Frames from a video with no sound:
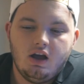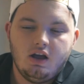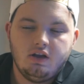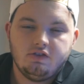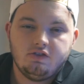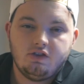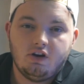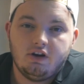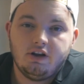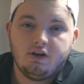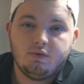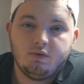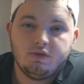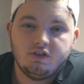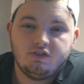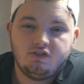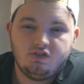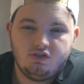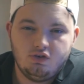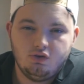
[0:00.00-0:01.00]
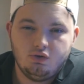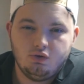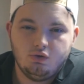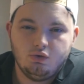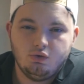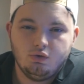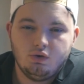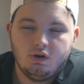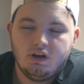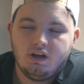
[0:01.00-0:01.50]
starting with a
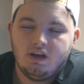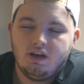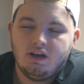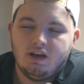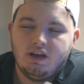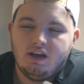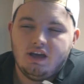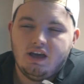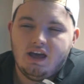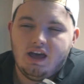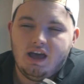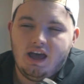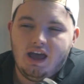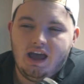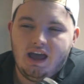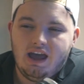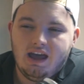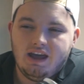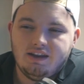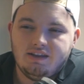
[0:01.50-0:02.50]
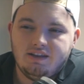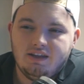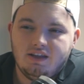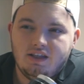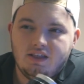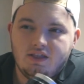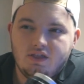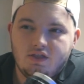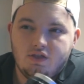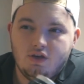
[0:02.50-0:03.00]
2 and
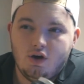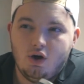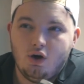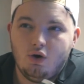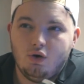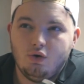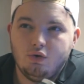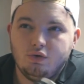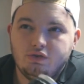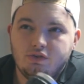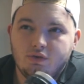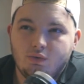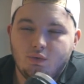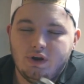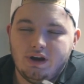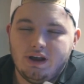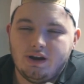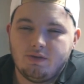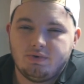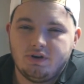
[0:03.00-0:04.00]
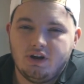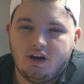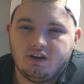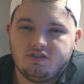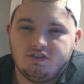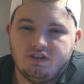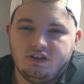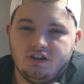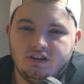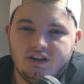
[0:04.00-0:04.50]
those went out of
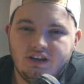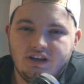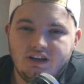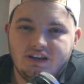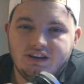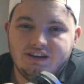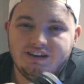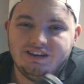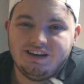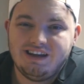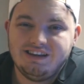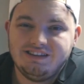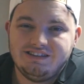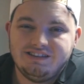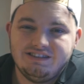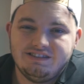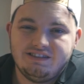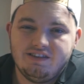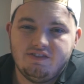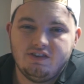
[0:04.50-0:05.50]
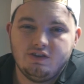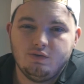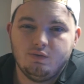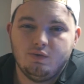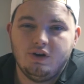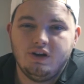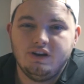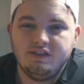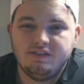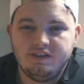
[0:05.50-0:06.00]
production in
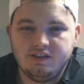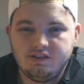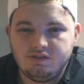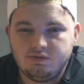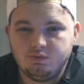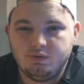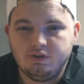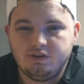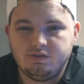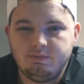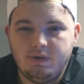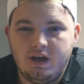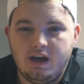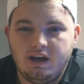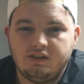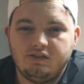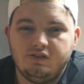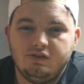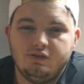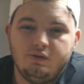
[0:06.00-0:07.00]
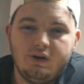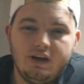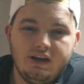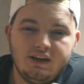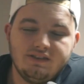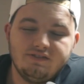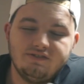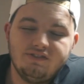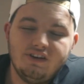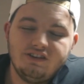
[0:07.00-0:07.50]
1971. They switched back to
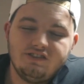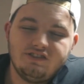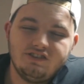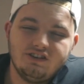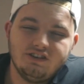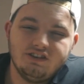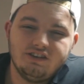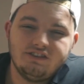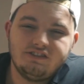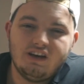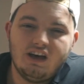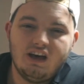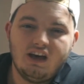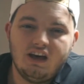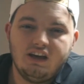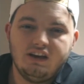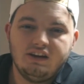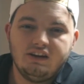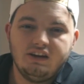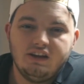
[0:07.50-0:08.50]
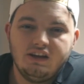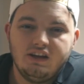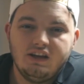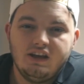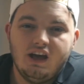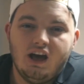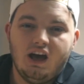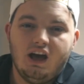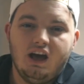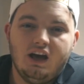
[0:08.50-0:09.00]
a conventional design.
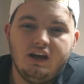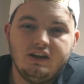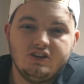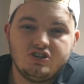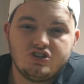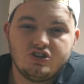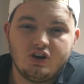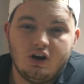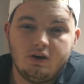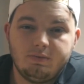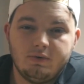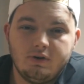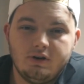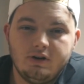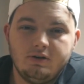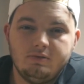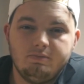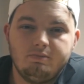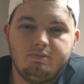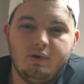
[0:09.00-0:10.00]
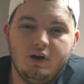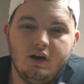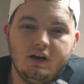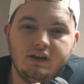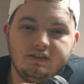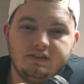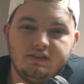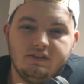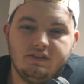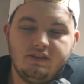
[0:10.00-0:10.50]
Uh, it's sharper,
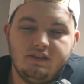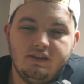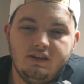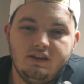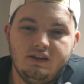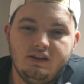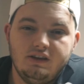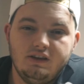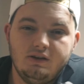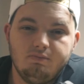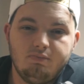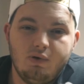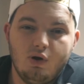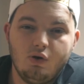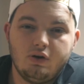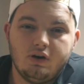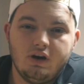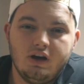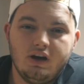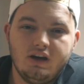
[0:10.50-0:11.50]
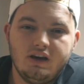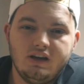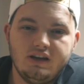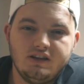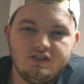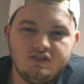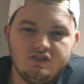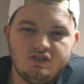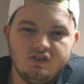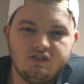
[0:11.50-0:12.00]
but the
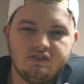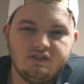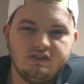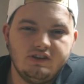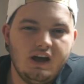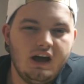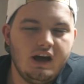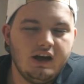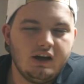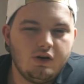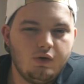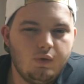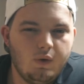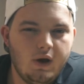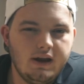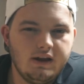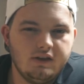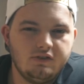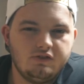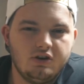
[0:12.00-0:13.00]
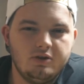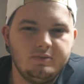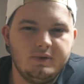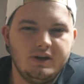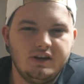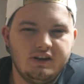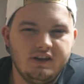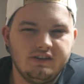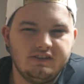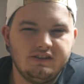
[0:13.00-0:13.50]
bokeh is just not quite as
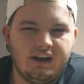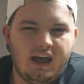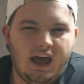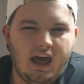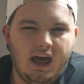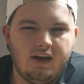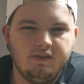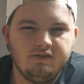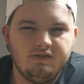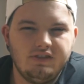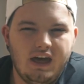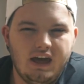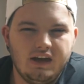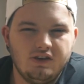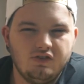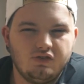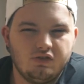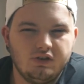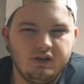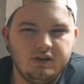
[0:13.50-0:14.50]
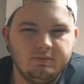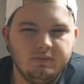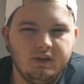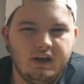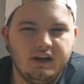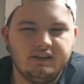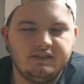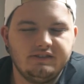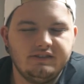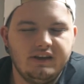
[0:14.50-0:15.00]
dreamy. It doesn't have that
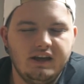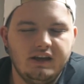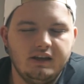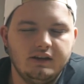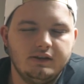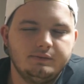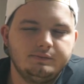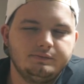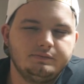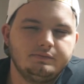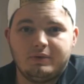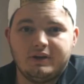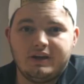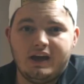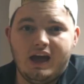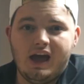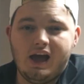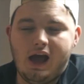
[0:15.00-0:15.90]
dreamlike state. But yeah,